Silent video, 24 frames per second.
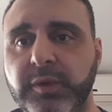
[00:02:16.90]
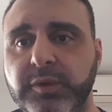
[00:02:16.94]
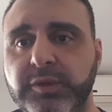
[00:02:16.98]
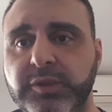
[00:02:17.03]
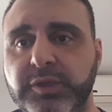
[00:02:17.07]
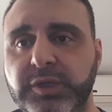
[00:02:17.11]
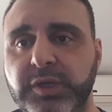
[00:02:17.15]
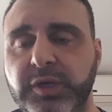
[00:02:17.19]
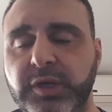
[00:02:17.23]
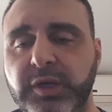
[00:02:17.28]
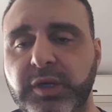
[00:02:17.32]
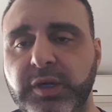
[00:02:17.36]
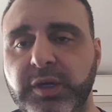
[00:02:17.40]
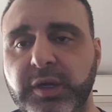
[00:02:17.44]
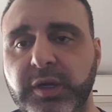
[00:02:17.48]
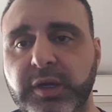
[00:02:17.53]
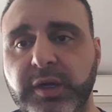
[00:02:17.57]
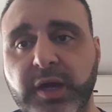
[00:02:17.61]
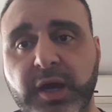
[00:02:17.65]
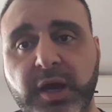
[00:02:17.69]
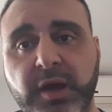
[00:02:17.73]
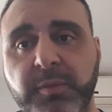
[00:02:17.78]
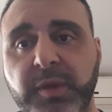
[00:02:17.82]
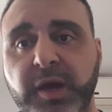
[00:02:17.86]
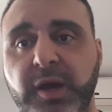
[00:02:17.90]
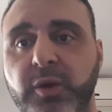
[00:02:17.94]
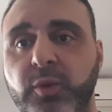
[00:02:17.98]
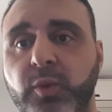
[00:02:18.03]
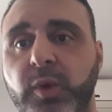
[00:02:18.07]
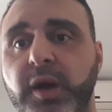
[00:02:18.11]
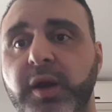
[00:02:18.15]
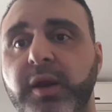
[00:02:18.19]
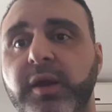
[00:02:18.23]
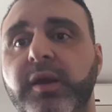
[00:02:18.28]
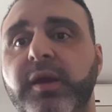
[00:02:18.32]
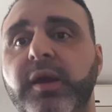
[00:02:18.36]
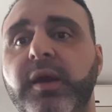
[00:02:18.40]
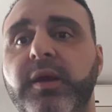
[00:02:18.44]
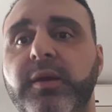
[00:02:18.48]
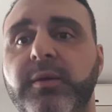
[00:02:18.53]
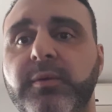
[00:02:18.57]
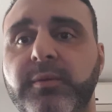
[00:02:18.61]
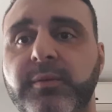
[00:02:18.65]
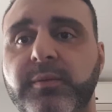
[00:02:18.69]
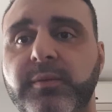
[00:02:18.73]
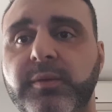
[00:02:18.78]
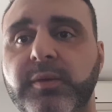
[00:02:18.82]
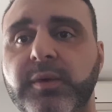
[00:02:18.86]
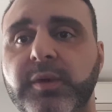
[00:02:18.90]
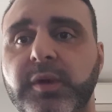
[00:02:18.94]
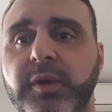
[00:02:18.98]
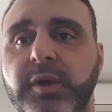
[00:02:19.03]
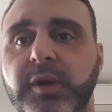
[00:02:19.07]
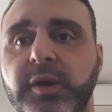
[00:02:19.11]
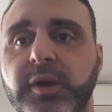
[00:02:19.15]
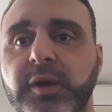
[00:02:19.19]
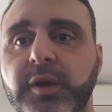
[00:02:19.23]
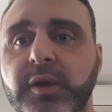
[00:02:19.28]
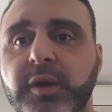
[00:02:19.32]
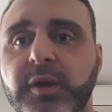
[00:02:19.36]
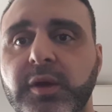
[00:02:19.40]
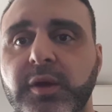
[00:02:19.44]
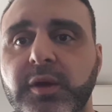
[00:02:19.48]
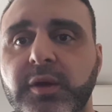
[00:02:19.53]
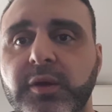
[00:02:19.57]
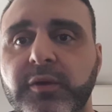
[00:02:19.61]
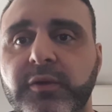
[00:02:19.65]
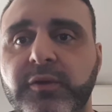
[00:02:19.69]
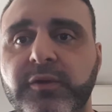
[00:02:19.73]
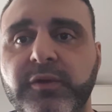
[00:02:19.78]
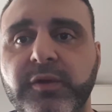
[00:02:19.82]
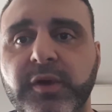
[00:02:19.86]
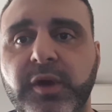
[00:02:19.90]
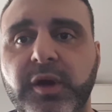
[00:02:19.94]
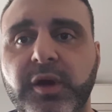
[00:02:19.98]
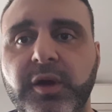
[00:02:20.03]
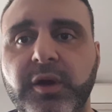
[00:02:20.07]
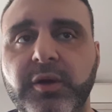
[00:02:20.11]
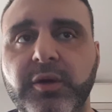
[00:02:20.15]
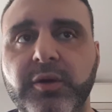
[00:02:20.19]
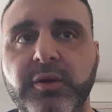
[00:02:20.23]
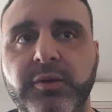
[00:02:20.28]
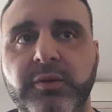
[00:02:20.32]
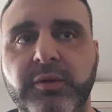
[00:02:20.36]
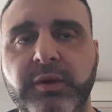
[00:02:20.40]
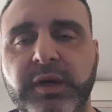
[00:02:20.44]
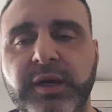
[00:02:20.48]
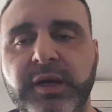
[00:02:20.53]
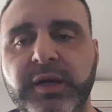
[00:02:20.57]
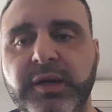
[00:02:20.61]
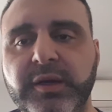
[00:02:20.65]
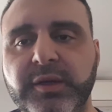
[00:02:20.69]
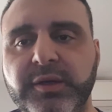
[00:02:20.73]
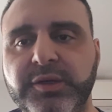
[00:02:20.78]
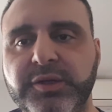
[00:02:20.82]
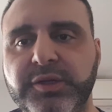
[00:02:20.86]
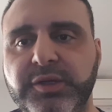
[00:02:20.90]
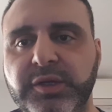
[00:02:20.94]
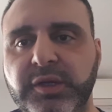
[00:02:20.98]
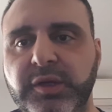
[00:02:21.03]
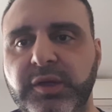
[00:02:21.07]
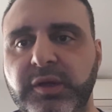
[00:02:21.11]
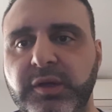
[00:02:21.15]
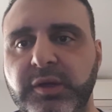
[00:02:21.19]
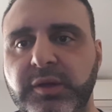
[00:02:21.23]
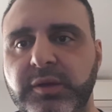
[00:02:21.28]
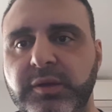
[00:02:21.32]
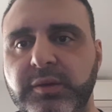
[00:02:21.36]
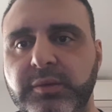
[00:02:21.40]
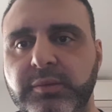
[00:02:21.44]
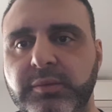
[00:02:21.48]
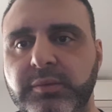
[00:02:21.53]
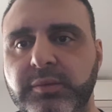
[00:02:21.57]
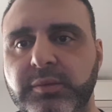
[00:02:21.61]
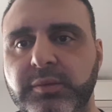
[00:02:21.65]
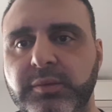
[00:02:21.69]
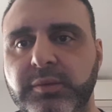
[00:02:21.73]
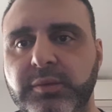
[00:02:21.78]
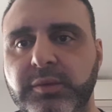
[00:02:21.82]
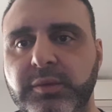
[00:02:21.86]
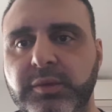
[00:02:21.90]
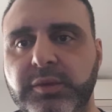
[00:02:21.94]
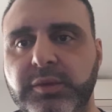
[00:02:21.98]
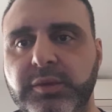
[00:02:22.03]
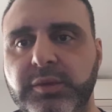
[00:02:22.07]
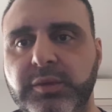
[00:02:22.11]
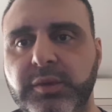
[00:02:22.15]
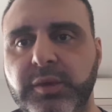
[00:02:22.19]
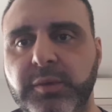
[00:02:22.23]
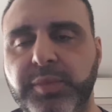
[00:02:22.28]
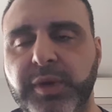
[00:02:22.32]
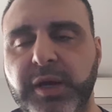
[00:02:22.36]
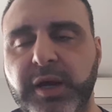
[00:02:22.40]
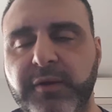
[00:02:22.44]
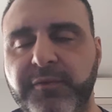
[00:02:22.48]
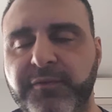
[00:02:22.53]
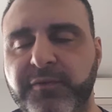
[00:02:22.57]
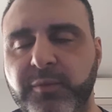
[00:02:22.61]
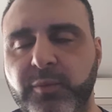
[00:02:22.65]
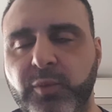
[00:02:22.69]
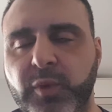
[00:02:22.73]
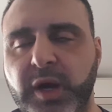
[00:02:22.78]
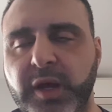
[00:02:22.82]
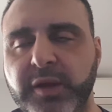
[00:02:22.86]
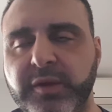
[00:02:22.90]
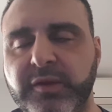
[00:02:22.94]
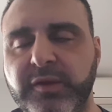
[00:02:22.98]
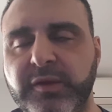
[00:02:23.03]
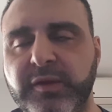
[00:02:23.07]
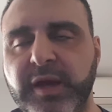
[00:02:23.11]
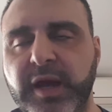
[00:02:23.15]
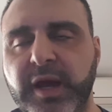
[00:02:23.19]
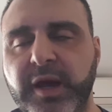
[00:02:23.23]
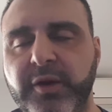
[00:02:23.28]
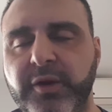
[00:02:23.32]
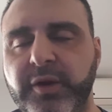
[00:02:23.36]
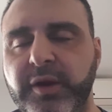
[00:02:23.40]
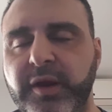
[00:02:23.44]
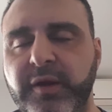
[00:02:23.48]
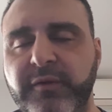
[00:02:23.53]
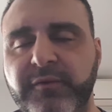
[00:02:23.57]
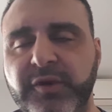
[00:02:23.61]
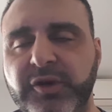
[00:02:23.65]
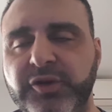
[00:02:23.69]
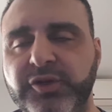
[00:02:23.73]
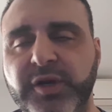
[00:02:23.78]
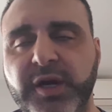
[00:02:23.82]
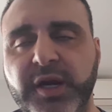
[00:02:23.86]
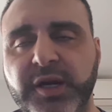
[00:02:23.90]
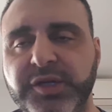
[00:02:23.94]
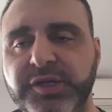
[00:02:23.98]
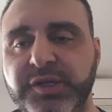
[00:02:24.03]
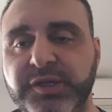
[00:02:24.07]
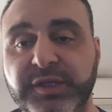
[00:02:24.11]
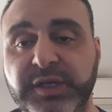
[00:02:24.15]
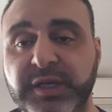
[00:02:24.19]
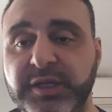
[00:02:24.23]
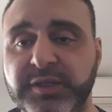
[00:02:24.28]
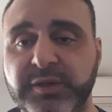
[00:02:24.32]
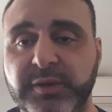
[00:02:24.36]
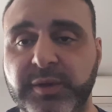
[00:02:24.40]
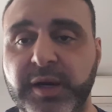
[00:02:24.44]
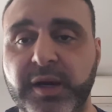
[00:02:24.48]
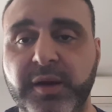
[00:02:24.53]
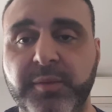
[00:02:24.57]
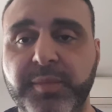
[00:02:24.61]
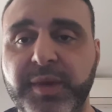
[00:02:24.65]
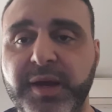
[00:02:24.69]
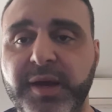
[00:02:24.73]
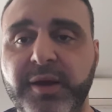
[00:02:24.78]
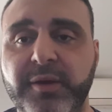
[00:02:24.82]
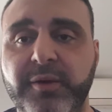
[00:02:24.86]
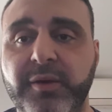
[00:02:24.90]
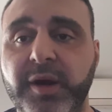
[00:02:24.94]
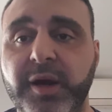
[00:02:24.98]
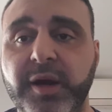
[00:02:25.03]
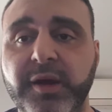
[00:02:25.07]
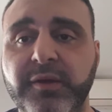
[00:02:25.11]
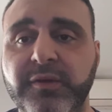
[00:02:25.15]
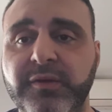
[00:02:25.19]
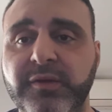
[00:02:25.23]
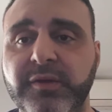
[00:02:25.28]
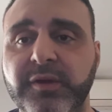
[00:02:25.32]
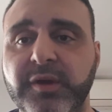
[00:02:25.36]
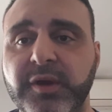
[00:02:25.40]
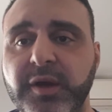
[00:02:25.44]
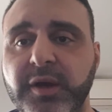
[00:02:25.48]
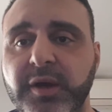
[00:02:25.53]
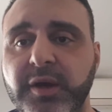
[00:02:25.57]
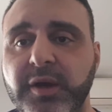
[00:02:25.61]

she came out and won again. So she, apart from one start on a heavy track, she's yet to run a bad race.